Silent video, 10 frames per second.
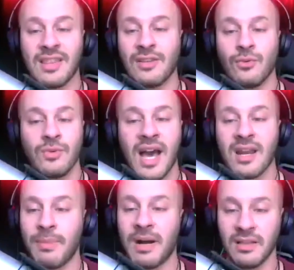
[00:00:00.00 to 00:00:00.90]
they do not
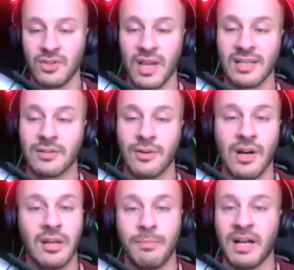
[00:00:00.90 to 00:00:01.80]
apologize. They're
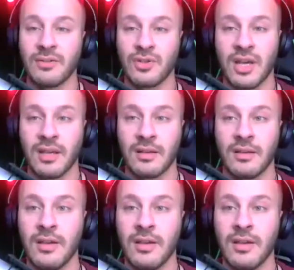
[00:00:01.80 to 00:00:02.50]
unapologetic.